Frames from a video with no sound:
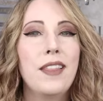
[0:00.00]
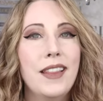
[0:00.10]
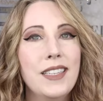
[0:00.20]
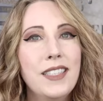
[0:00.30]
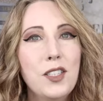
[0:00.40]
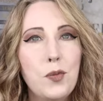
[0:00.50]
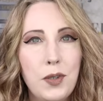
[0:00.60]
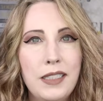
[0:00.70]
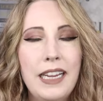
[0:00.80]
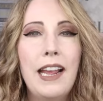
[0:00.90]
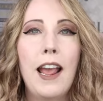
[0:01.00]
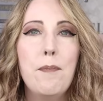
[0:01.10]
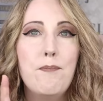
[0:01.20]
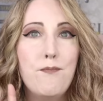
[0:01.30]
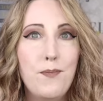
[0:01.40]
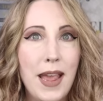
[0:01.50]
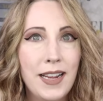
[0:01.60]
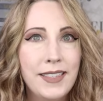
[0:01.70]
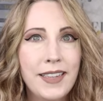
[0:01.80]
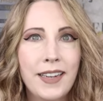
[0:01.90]
this is really a
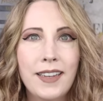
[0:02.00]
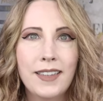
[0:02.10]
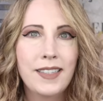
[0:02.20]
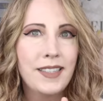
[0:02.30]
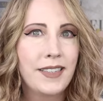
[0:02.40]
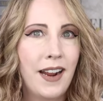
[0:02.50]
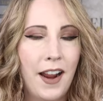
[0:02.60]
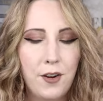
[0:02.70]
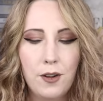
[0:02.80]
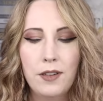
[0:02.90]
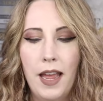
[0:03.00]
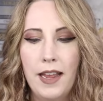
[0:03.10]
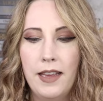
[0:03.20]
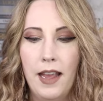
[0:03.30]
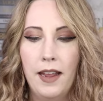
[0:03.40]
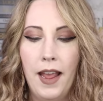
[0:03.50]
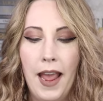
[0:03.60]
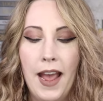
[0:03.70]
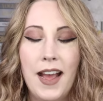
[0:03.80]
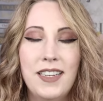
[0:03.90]
basic style legging,
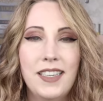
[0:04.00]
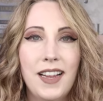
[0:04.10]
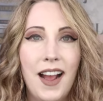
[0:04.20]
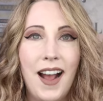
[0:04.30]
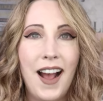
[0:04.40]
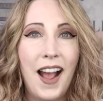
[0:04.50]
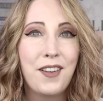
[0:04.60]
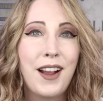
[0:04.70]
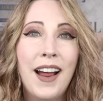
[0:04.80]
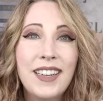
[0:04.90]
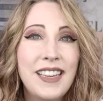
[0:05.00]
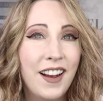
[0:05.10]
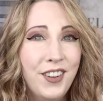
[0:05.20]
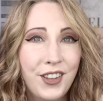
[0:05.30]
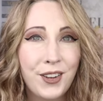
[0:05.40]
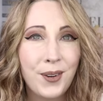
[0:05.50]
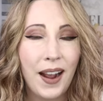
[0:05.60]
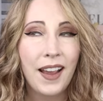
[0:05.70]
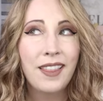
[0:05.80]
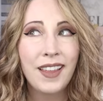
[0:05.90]
and I've got to tell you,
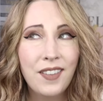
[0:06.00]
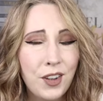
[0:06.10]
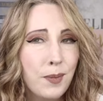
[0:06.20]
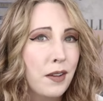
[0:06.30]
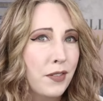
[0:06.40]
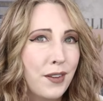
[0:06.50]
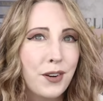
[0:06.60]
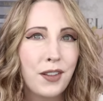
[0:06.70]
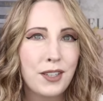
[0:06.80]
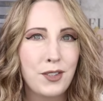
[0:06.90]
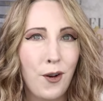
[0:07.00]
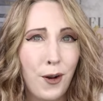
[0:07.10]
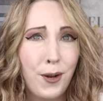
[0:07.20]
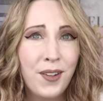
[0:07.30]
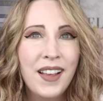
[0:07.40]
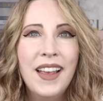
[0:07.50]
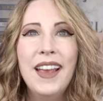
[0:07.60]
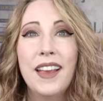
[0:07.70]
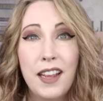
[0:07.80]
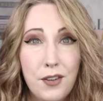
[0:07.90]
I think they're my favorite in this haul,
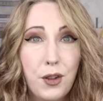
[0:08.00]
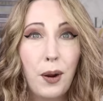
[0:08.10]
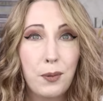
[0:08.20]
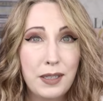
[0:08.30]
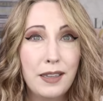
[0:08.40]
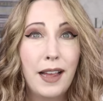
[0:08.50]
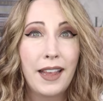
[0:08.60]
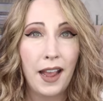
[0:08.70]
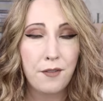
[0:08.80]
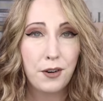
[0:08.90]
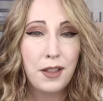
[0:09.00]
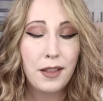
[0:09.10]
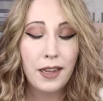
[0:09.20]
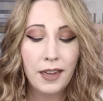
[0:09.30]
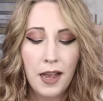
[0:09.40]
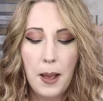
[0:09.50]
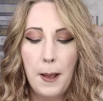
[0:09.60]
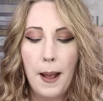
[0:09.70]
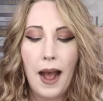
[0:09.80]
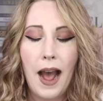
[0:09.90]
even though I really like everything.
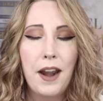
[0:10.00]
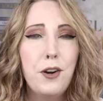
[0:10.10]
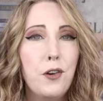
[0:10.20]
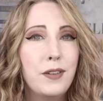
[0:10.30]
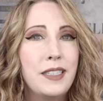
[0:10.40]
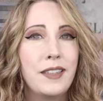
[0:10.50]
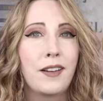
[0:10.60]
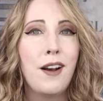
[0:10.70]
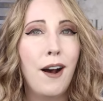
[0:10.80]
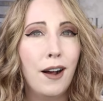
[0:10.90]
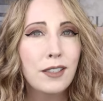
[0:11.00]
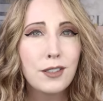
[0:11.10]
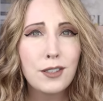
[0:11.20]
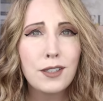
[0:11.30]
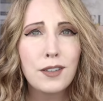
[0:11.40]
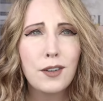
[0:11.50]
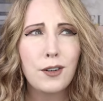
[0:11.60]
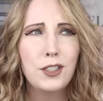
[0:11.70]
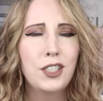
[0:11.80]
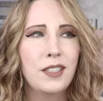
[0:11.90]
I don't know if it's the color
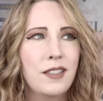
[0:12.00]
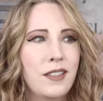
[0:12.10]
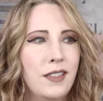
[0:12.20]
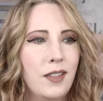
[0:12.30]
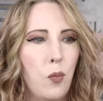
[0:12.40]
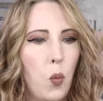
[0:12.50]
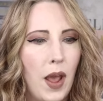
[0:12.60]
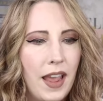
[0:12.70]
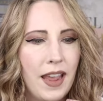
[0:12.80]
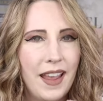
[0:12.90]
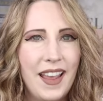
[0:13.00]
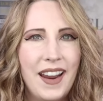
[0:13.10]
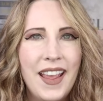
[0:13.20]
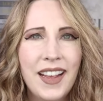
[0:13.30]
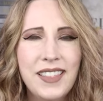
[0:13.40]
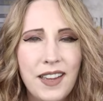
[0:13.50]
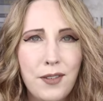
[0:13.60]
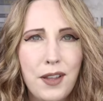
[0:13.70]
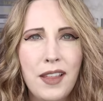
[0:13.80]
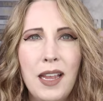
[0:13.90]
or just the way it hits
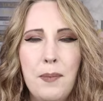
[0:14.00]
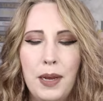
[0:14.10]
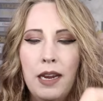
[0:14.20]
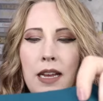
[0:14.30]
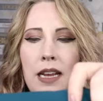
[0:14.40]
everything, but